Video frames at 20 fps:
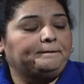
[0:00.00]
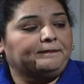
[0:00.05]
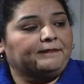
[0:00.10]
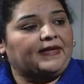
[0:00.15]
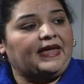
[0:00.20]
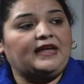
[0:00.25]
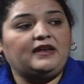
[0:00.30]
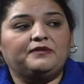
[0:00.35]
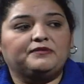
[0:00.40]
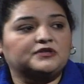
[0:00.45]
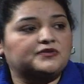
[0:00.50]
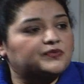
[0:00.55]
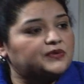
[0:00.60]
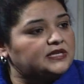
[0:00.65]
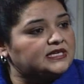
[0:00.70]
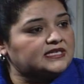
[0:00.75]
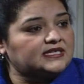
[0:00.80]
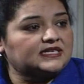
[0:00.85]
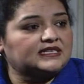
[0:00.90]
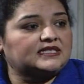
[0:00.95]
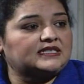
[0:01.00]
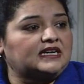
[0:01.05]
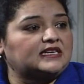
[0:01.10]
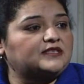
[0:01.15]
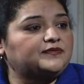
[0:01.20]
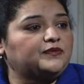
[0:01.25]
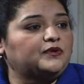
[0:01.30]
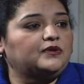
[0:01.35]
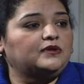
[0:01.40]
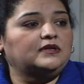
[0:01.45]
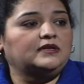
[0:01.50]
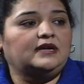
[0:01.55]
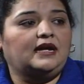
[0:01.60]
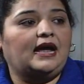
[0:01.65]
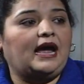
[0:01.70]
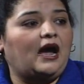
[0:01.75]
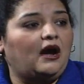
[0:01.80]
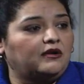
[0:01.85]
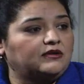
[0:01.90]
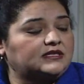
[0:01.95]
And it was really successful.
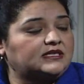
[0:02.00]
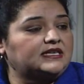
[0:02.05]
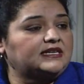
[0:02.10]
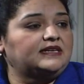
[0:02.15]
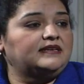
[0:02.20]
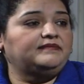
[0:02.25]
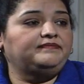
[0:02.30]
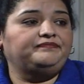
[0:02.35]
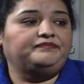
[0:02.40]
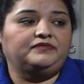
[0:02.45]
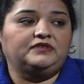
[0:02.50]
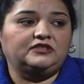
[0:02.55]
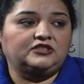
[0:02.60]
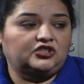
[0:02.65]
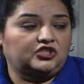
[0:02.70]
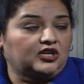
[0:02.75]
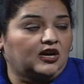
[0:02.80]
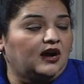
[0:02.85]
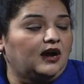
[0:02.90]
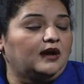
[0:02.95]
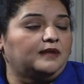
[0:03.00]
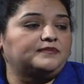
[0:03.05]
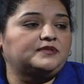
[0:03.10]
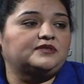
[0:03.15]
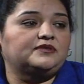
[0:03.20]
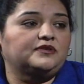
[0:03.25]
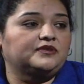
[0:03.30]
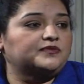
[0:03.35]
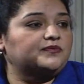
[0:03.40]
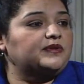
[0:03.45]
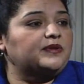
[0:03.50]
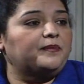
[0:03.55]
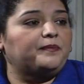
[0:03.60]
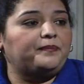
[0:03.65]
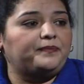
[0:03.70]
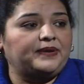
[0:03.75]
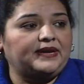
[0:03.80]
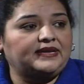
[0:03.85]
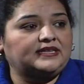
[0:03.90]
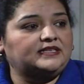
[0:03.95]
Housing, jobs, those were the
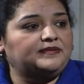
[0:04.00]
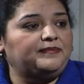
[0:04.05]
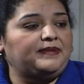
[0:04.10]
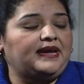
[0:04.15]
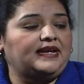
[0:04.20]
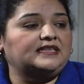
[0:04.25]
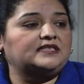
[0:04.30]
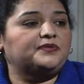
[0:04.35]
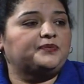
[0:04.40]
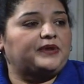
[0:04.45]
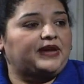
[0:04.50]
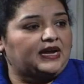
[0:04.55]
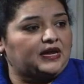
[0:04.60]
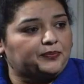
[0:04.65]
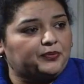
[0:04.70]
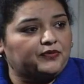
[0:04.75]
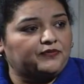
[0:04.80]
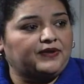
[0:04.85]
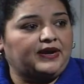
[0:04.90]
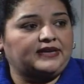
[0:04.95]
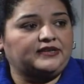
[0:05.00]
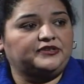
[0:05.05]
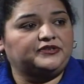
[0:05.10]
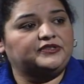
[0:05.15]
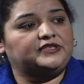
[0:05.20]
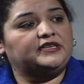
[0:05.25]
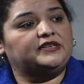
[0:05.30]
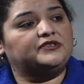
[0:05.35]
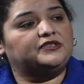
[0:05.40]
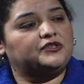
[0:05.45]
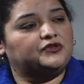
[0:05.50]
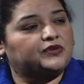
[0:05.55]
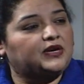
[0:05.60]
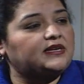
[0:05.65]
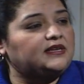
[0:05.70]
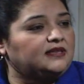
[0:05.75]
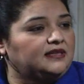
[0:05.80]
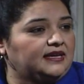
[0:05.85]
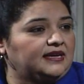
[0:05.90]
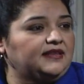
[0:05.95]
big demands, and we had providers there to try
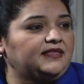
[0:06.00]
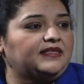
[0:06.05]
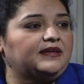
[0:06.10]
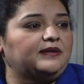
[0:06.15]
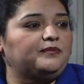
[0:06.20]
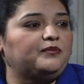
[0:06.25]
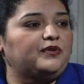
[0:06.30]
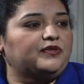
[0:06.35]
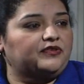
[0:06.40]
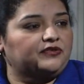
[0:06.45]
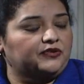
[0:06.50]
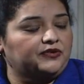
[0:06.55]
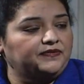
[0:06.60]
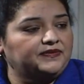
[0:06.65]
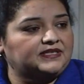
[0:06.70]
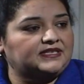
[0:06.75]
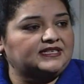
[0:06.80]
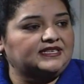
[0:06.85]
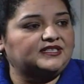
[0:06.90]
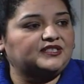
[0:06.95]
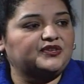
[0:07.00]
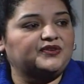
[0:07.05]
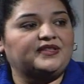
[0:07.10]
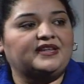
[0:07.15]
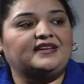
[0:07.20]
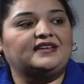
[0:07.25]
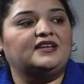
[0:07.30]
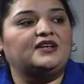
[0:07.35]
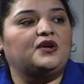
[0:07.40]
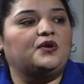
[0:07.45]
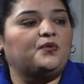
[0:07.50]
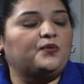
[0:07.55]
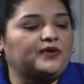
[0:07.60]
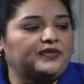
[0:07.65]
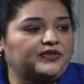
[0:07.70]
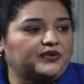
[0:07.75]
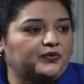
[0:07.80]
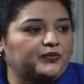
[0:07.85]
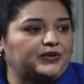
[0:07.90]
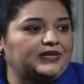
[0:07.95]
to link them with services so that when
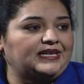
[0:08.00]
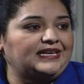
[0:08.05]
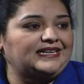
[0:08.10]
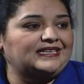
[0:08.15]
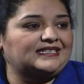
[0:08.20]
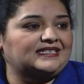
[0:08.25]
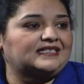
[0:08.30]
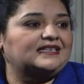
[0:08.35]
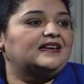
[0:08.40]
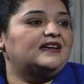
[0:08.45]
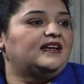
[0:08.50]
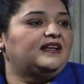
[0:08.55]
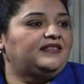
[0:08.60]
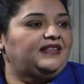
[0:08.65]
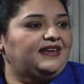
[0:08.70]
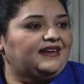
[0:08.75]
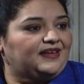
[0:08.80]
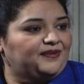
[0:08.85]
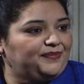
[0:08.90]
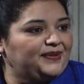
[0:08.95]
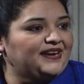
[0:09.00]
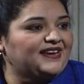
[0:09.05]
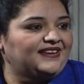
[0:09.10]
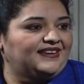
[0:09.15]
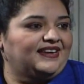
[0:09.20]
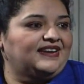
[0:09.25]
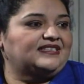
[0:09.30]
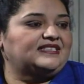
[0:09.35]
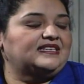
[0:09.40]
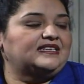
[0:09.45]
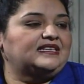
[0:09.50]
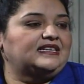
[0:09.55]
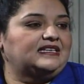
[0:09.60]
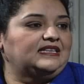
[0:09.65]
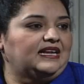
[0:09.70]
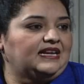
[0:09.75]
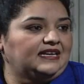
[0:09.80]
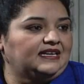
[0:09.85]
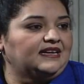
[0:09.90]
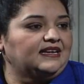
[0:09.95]
they're released, they can be connected
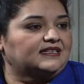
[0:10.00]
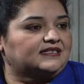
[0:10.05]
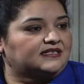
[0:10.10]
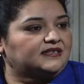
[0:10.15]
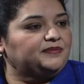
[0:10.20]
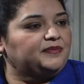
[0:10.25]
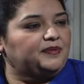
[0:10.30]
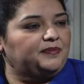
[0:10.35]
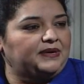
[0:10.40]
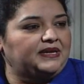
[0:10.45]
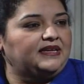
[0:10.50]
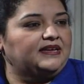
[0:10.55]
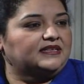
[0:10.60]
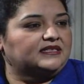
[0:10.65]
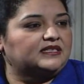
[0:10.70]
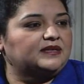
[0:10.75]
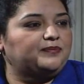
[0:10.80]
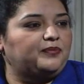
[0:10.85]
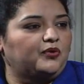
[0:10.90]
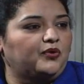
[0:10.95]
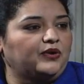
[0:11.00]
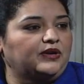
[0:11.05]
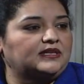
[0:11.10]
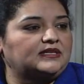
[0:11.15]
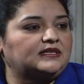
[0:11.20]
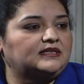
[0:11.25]
and get some immediate support.